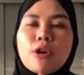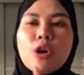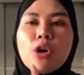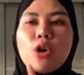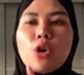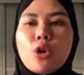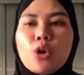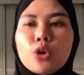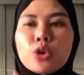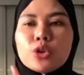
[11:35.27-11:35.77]

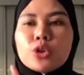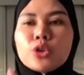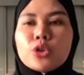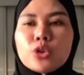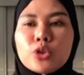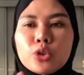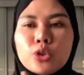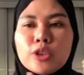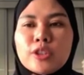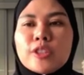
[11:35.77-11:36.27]
or
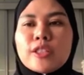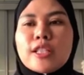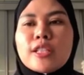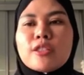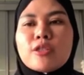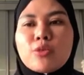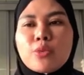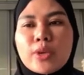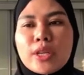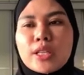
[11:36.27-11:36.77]

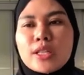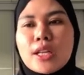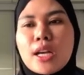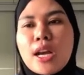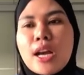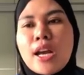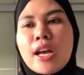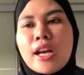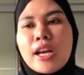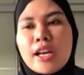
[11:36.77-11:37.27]
6 weeks,
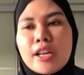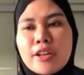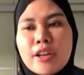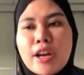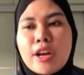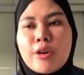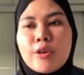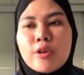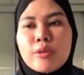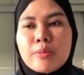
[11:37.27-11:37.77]

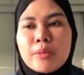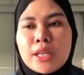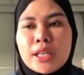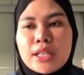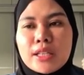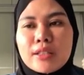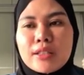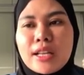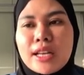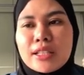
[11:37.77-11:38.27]

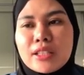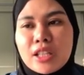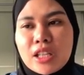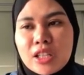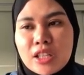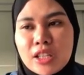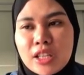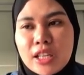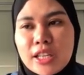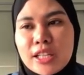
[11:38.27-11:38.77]
anaerobic
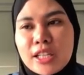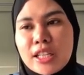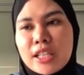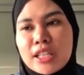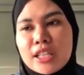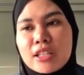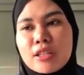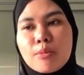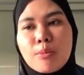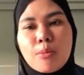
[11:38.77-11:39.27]
digestion
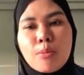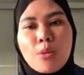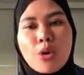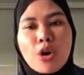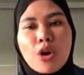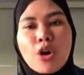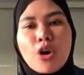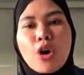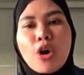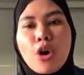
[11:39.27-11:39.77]
is
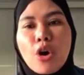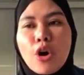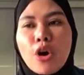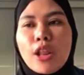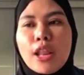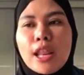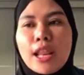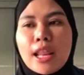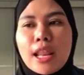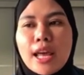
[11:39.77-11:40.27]
more or
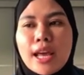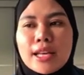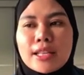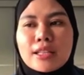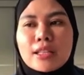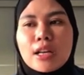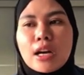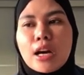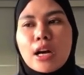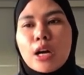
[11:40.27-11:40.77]

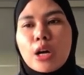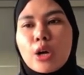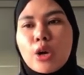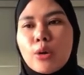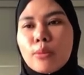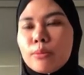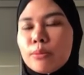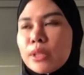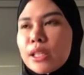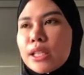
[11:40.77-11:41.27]
less
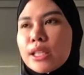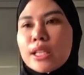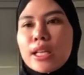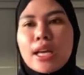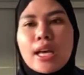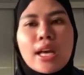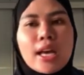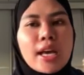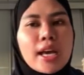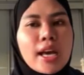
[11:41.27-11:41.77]
complete,
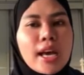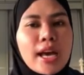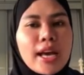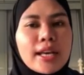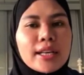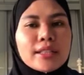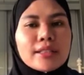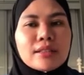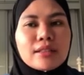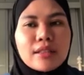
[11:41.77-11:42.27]

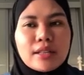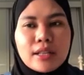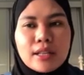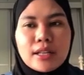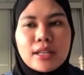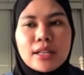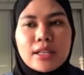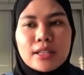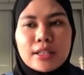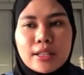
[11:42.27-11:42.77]
and
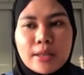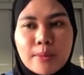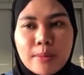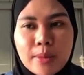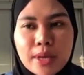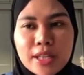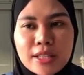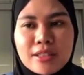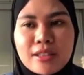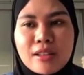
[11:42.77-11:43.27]
the
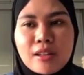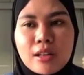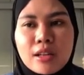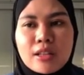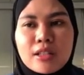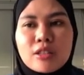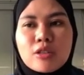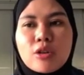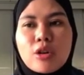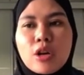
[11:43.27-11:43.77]
remains
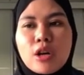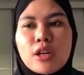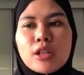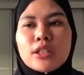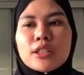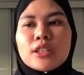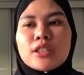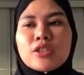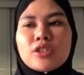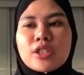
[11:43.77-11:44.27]
sludge
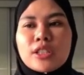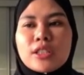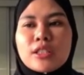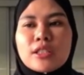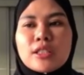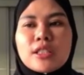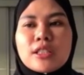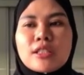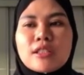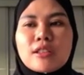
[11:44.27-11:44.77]
called
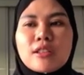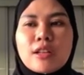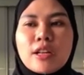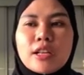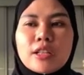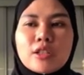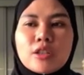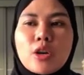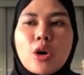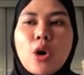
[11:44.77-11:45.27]
treated
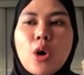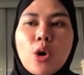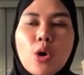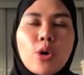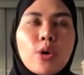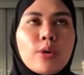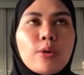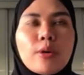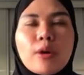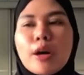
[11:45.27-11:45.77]
sludge
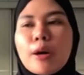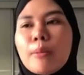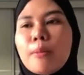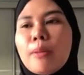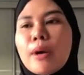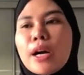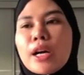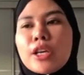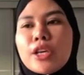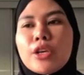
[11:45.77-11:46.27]
or
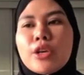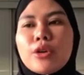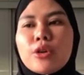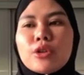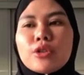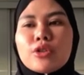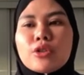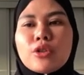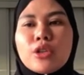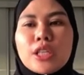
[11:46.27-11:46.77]

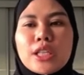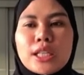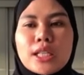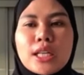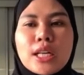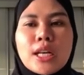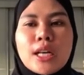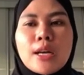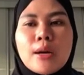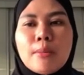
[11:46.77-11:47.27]
biosolid.
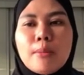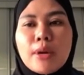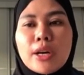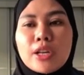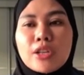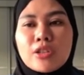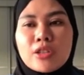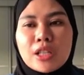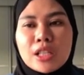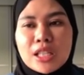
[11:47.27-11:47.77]

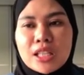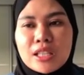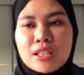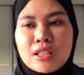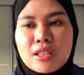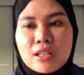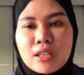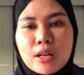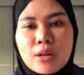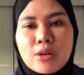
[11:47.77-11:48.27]
Biosolid
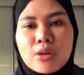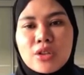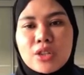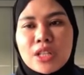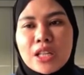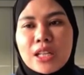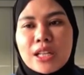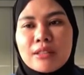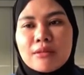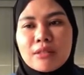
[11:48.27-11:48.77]
is now
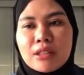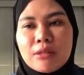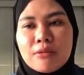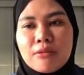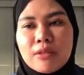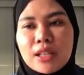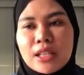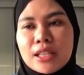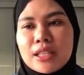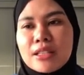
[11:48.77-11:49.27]

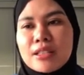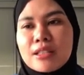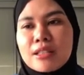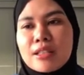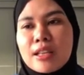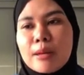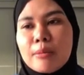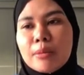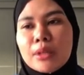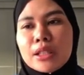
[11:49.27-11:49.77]
relatively
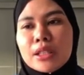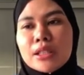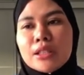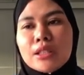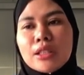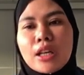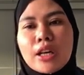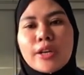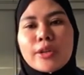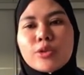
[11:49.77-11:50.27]
stable,
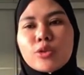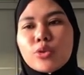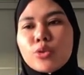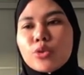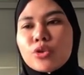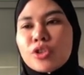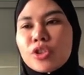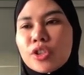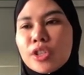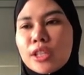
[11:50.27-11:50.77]

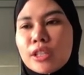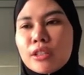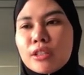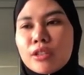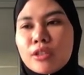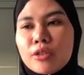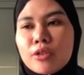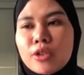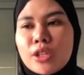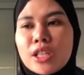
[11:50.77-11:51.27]

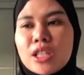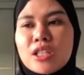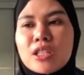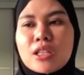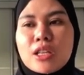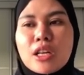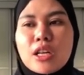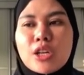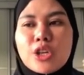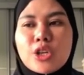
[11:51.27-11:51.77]
nutrient-rich
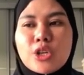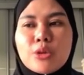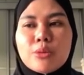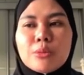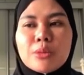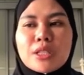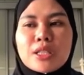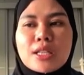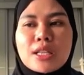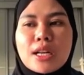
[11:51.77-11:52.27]

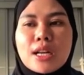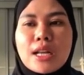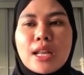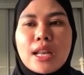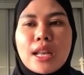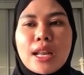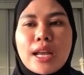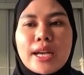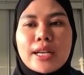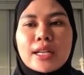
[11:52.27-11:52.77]
humus
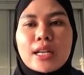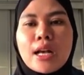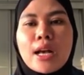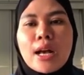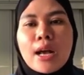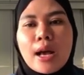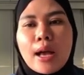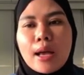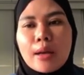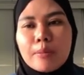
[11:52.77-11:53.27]
like
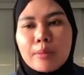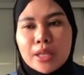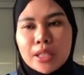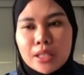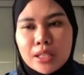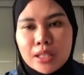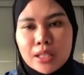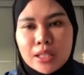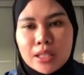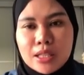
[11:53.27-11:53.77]

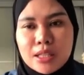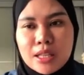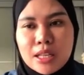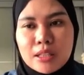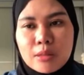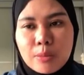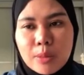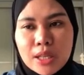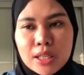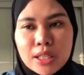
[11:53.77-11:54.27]
material
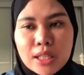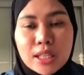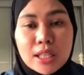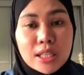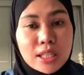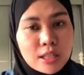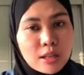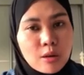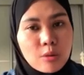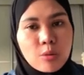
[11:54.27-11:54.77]
suspended
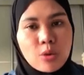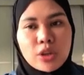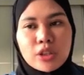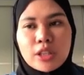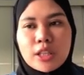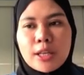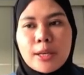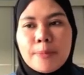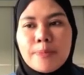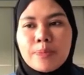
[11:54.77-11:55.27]
in
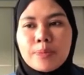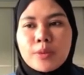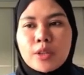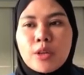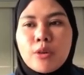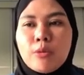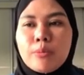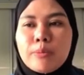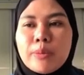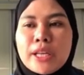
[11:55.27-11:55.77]
water.
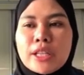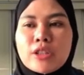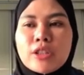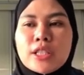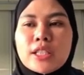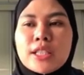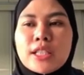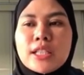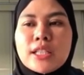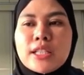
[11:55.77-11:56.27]

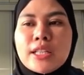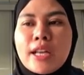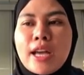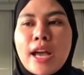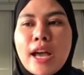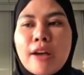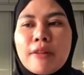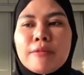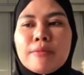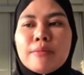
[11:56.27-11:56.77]
Pathogens
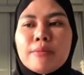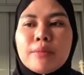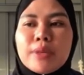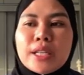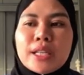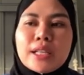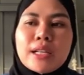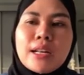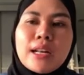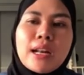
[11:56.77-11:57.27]
have
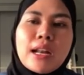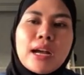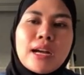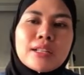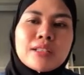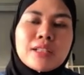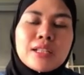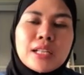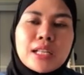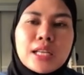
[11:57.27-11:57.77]
been
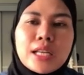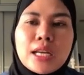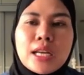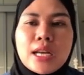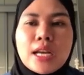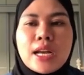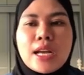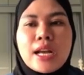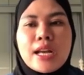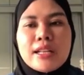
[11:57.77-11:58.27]
largely
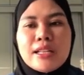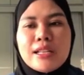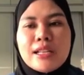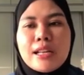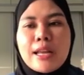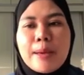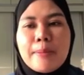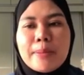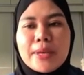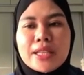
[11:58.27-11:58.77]

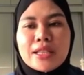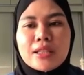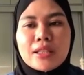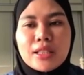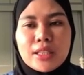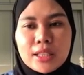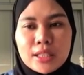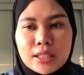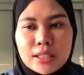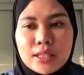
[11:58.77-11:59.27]

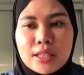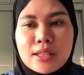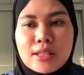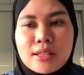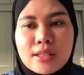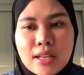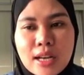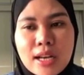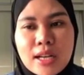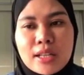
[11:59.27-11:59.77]
eliminated.
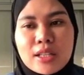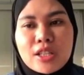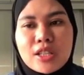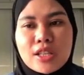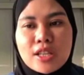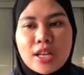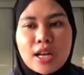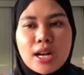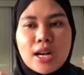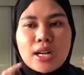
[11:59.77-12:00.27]

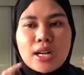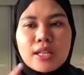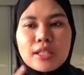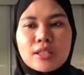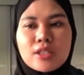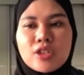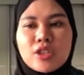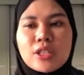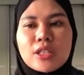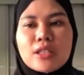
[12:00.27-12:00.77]
Such
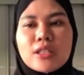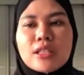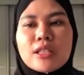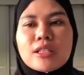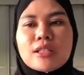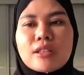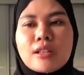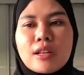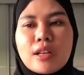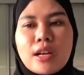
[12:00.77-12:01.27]
treated
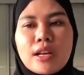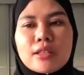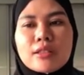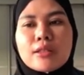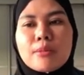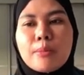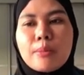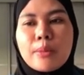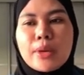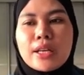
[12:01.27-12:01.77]

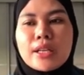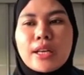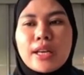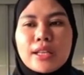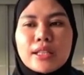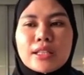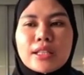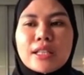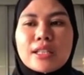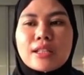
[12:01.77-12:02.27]
sludge make
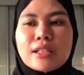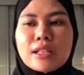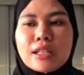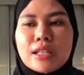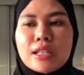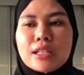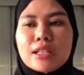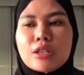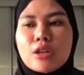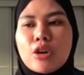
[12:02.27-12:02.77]
an
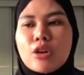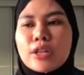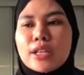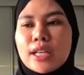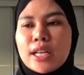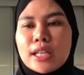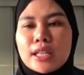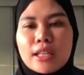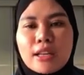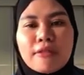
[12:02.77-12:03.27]
excellent
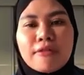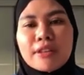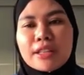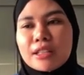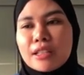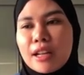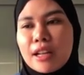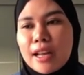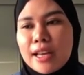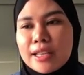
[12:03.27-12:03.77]
organic
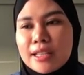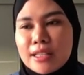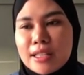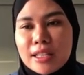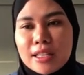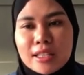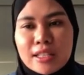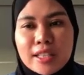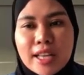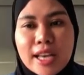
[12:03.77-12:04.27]

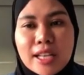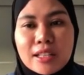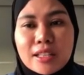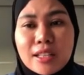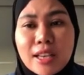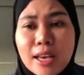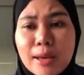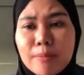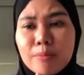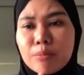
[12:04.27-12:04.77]
fertilizer that
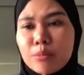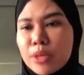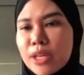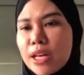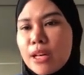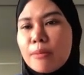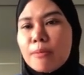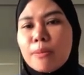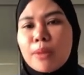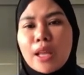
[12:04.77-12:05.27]
can be
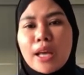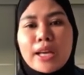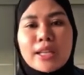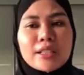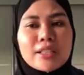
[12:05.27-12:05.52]
applied